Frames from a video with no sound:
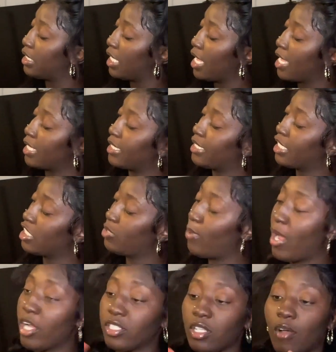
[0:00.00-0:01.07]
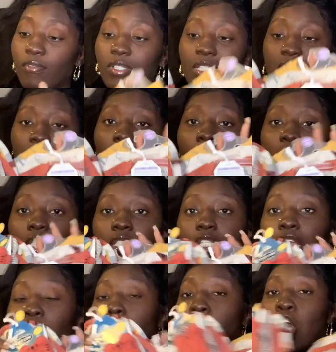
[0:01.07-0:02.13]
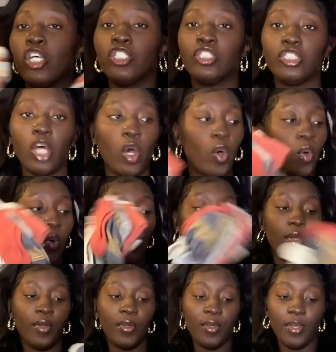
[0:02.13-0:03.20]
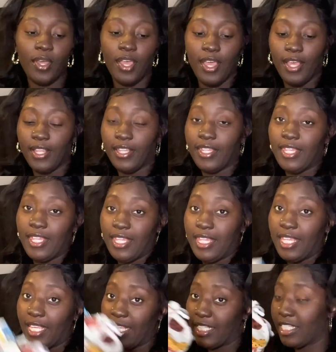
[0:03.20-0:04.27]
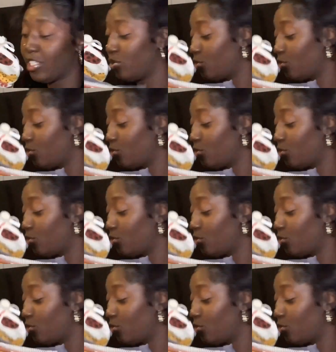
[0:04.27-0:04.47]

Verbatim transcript: and six pairs of socks. So this is